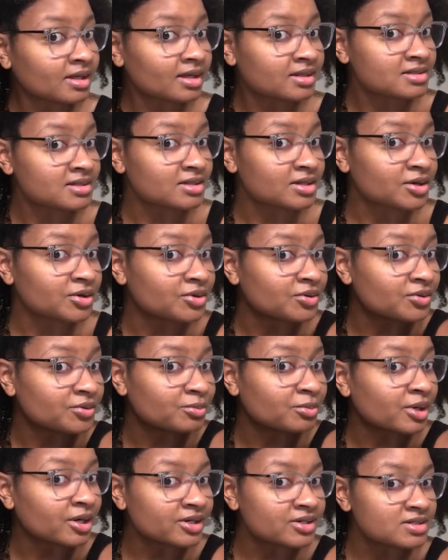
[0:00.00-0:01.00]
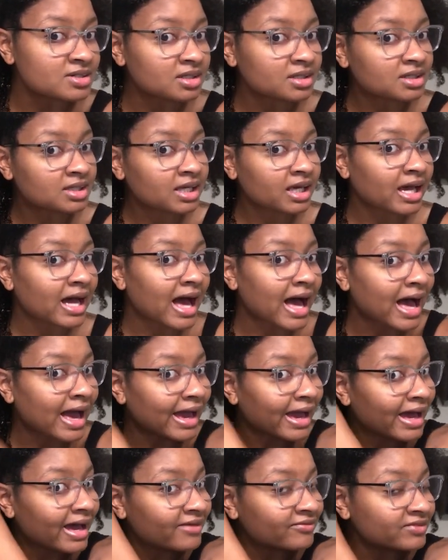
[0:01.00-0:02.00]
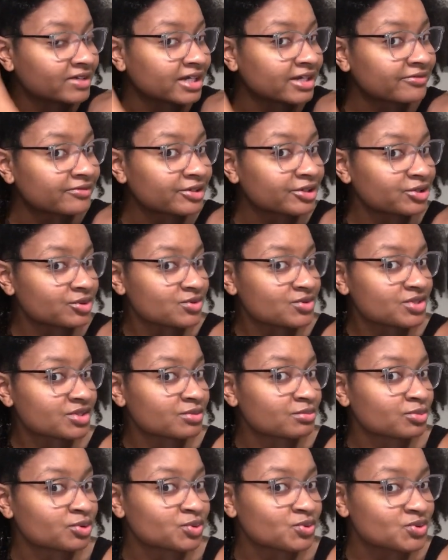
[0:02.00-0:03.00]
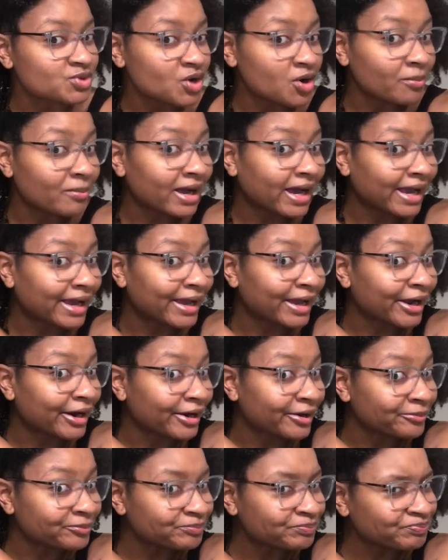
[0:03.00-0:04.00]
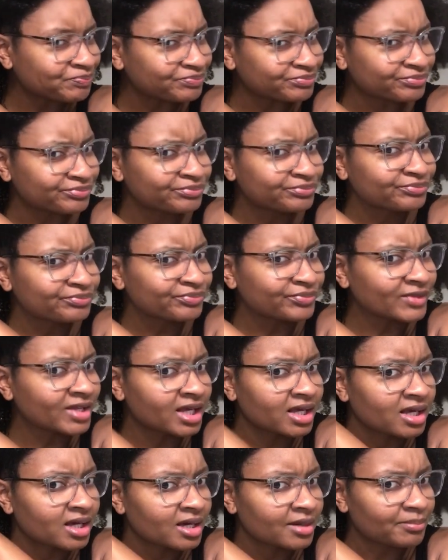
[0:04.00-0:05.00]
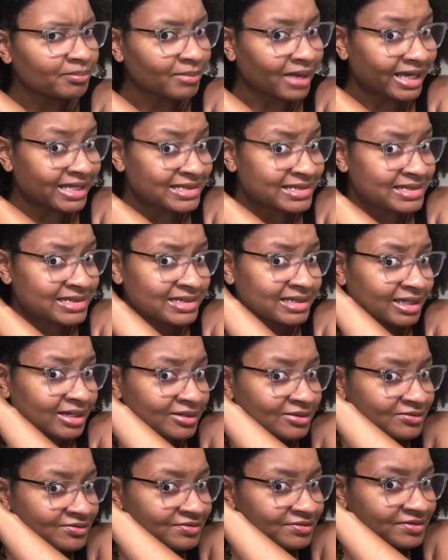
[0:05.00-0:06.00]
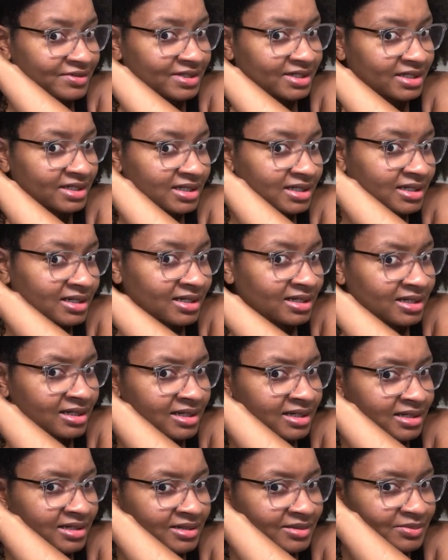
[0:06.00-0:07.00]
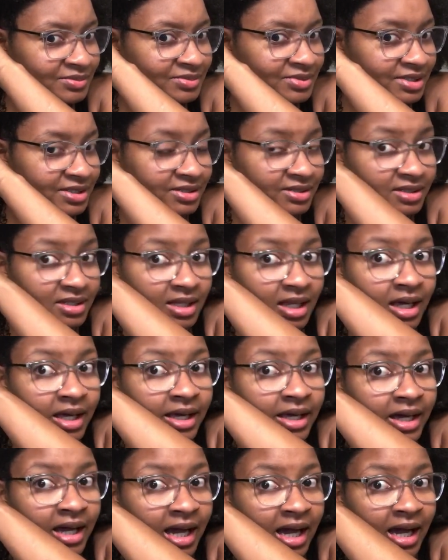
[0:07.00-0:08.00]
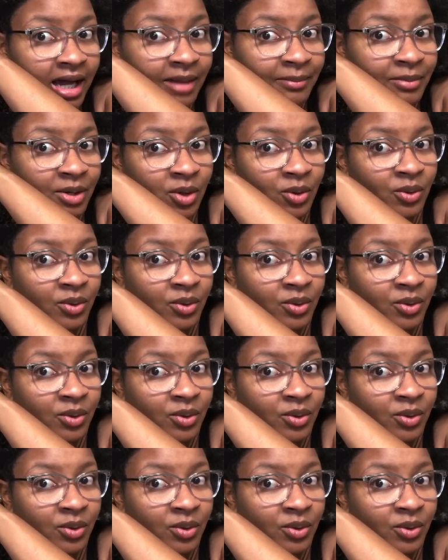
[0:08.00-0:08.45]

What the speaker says: So personally, I have never used a mousse on my hair myself, but like I'm